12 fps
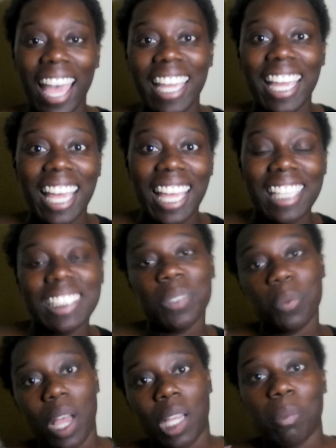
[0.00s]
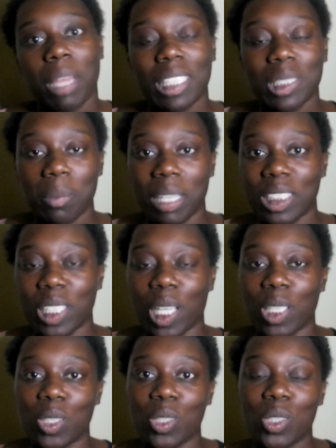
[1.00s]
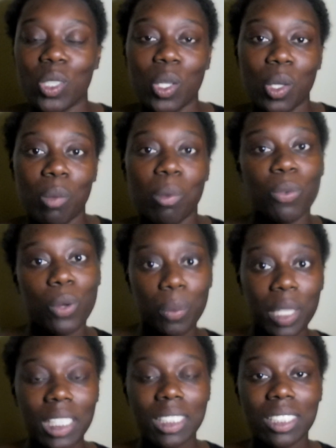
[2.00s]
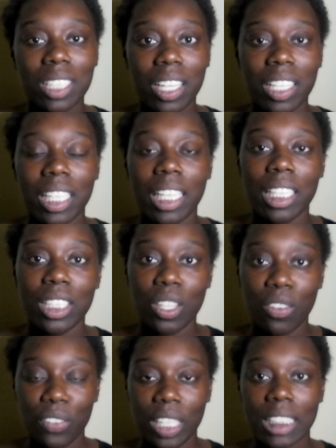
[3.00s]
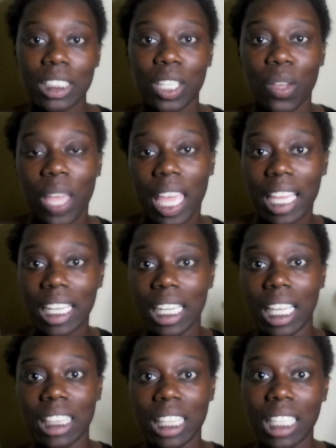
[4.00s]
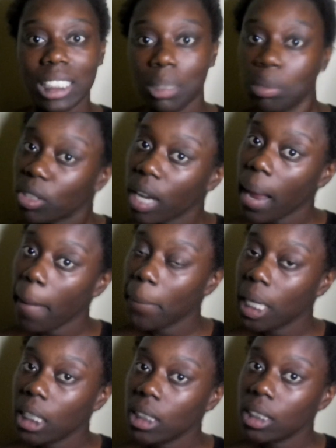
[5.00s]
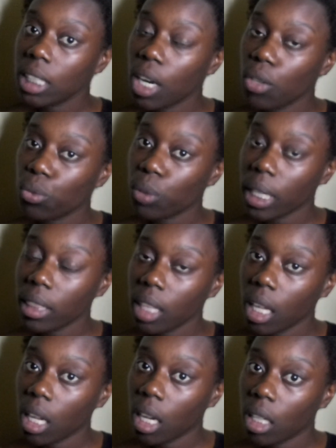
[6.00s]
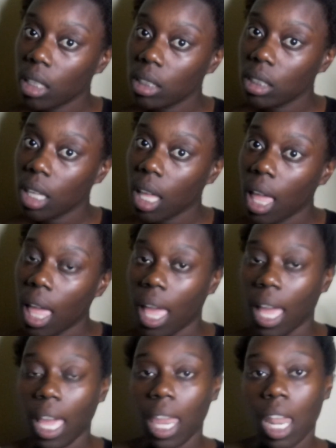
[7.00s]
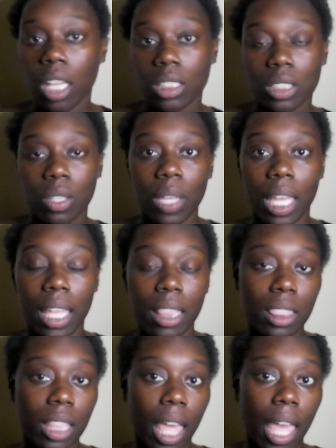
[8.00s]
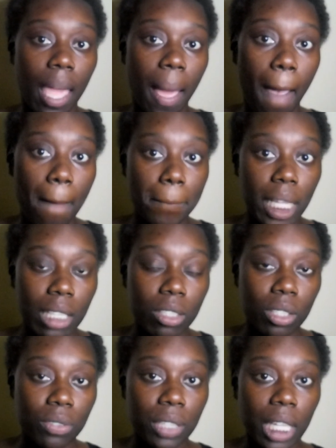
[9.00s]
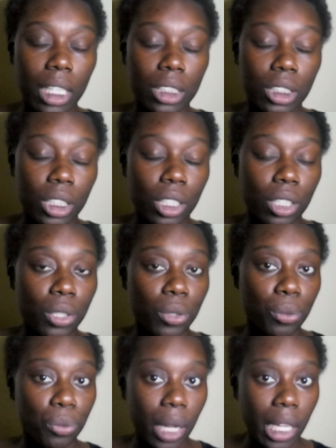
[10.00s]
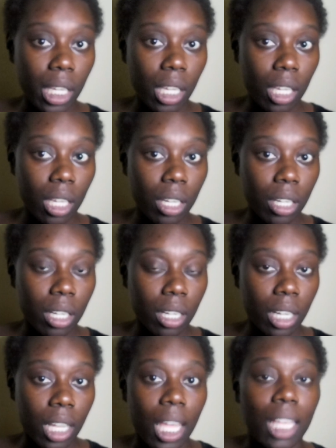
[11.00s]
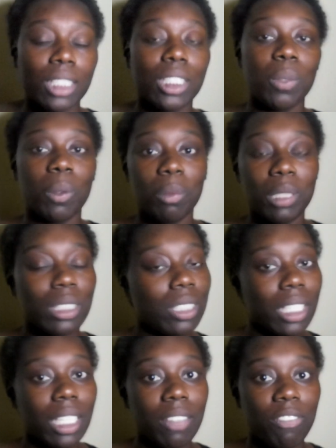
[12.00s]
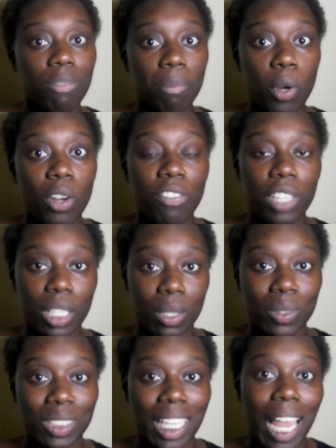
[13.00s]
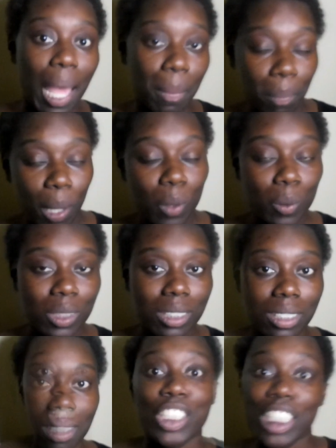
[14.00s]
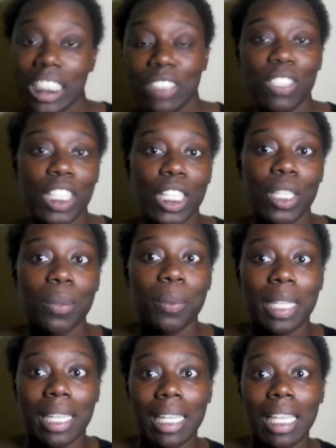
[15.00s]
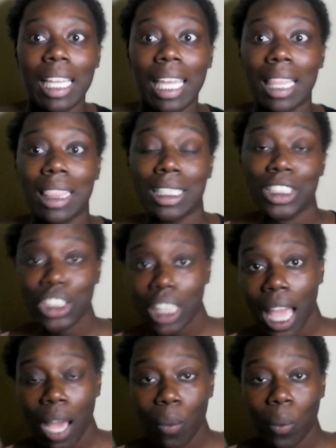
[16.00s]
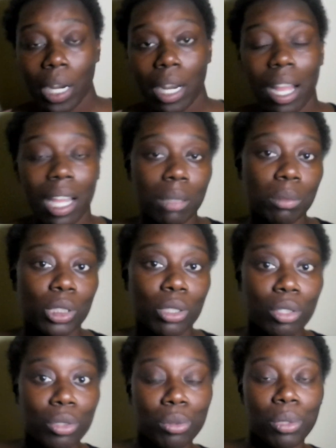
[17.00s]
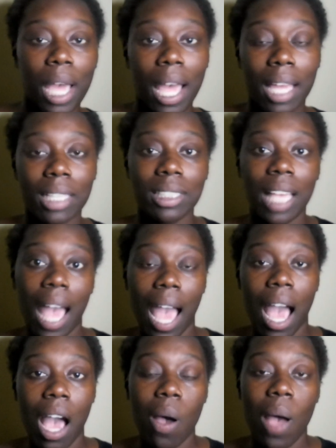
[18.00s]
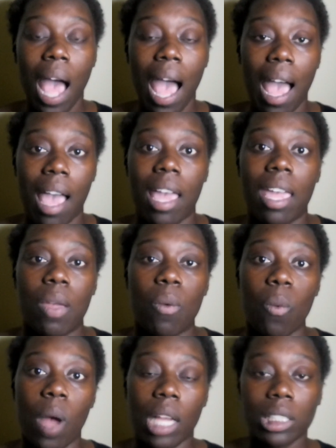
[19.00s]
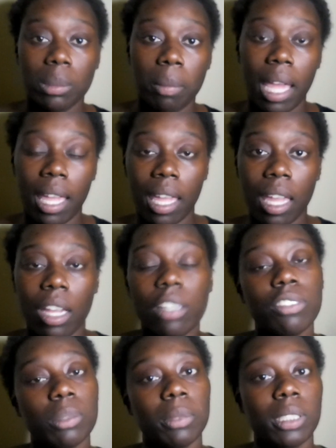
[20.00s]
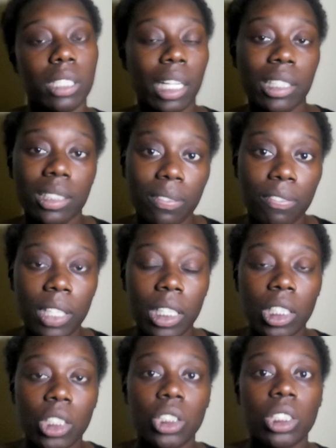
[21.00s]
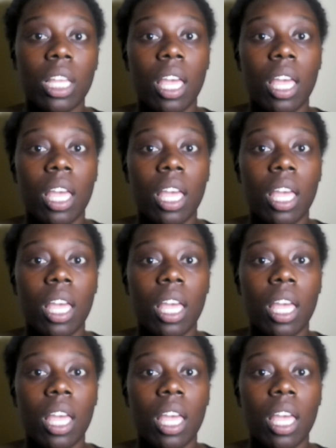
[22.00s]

guys, and welcome back to my channel. So before we get started, don't forget to go ahead and hit that subscribe button right there, and also hit that bell notification right here so you won't miss any more videos that I post. So this video, we're getting in the shower. I'm showing you guys how I wash my hair from start to finish.